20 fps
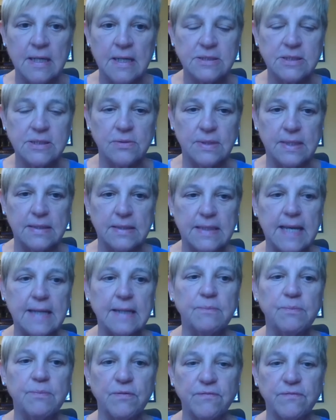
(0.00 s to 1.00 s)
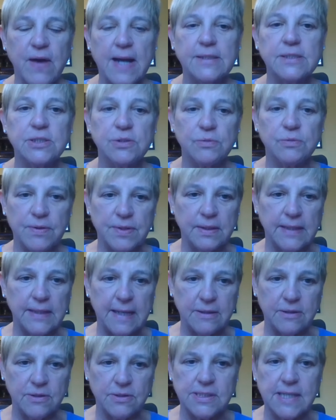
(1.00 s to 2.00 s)
so that they can provide you with a
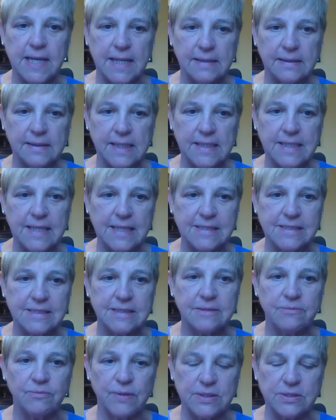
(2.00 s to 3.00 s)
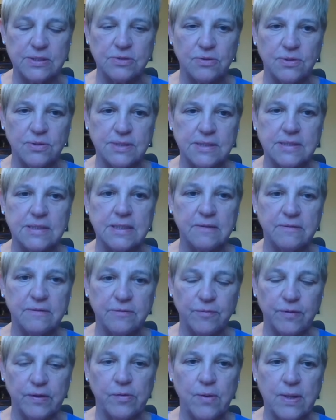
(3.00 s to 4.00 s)
letter saying that, yes, the resources that
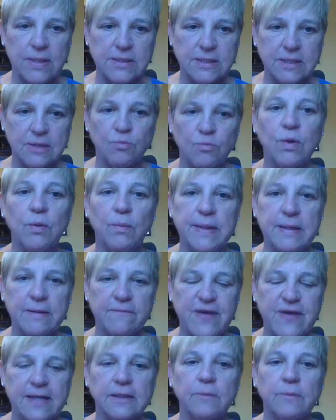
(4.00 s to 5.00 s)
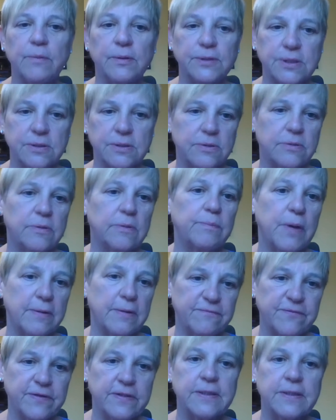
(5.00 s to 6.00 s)
you've requested will be available to you
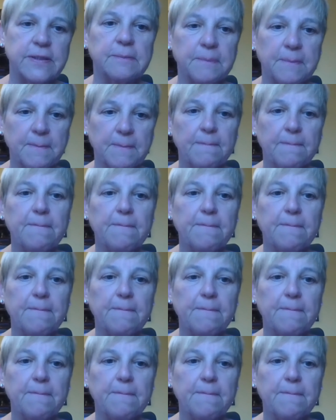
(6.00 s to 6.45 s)
upon funding.